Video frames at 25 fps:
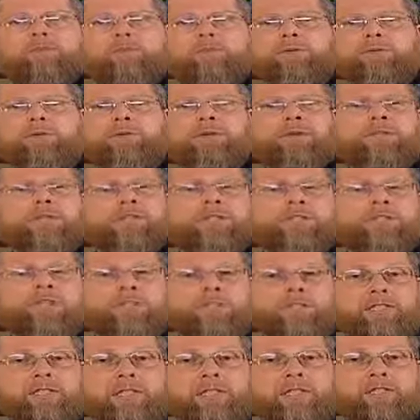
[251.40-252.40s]
to
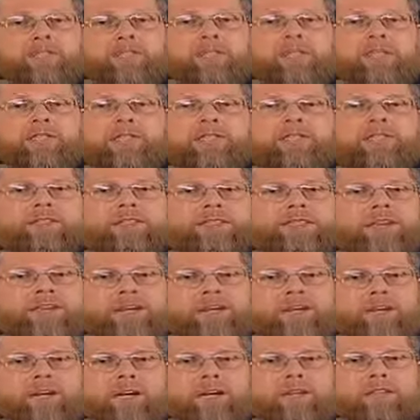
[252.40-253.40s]
degenerate into
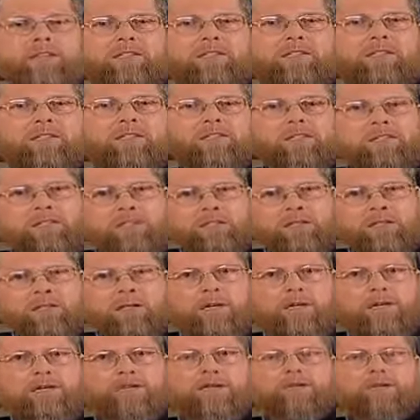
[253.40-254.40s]
chaos,
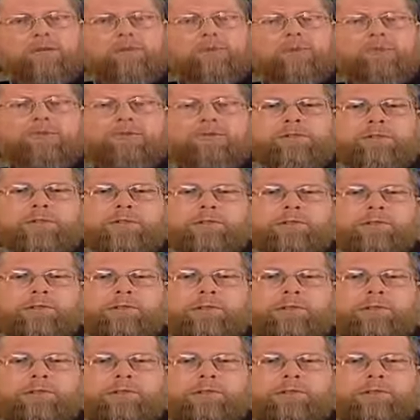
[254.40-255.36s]
not into perfection.